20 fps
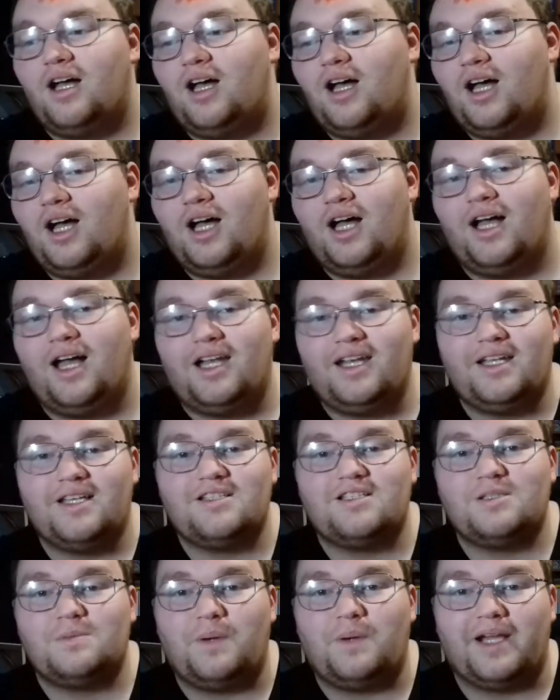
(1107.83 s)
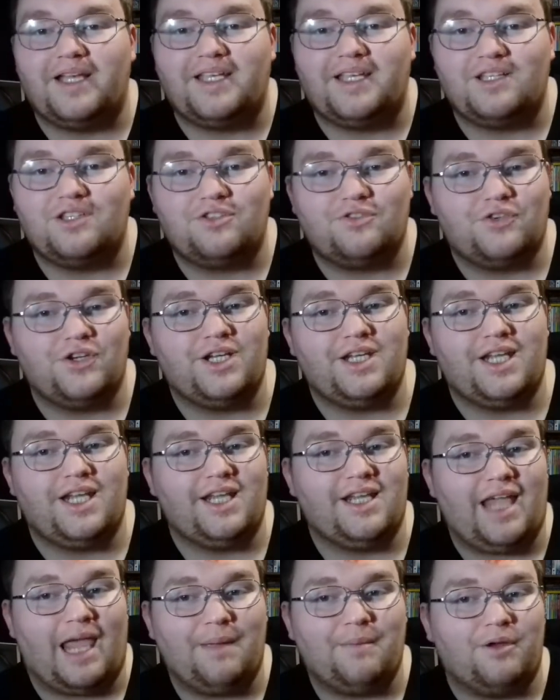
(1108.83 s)
And it is Spy Kids
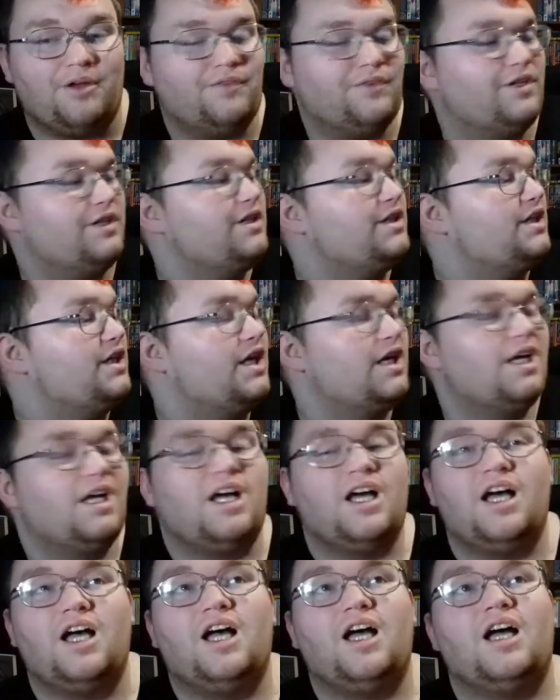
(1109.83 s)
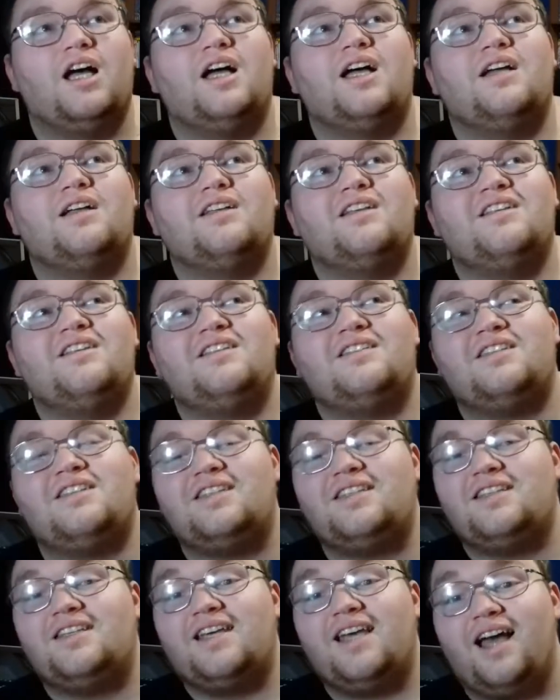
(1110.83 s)
3D Game Over.
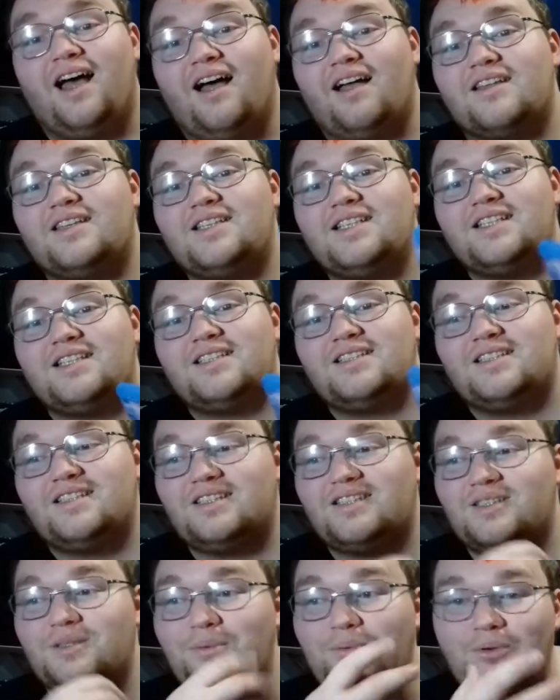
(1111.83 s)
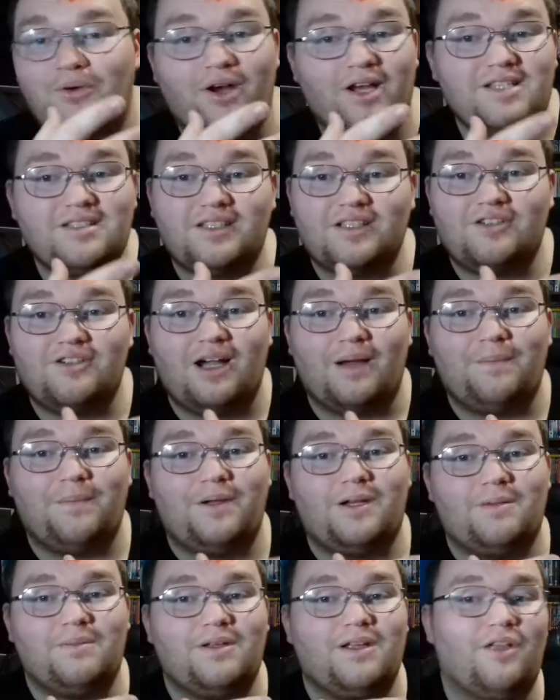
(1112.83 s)
Yeah, this surprised the crap
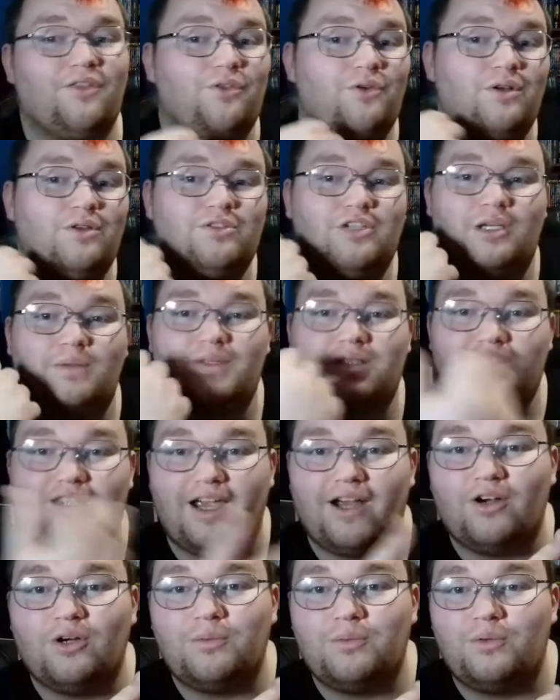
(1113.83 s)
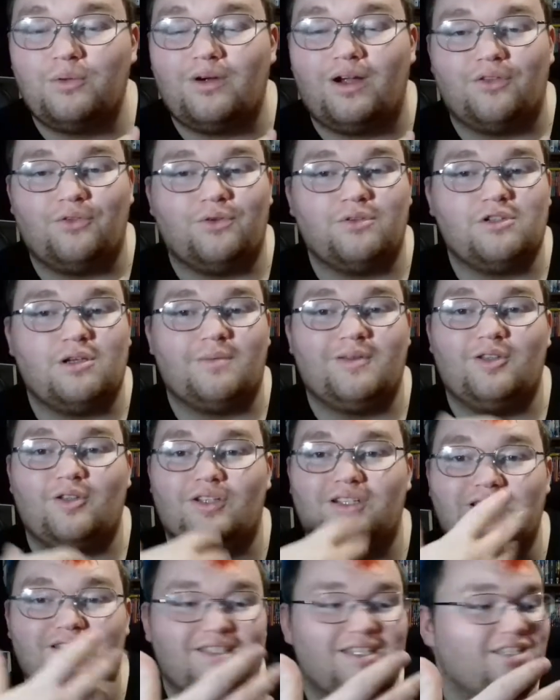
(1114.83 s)
out of me. I thought it was going to be terrible. I thought it was going to be
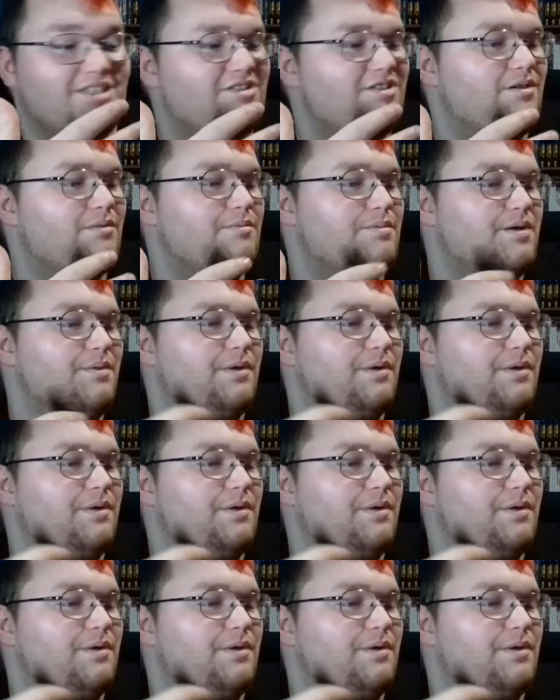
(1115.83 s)
non-existent.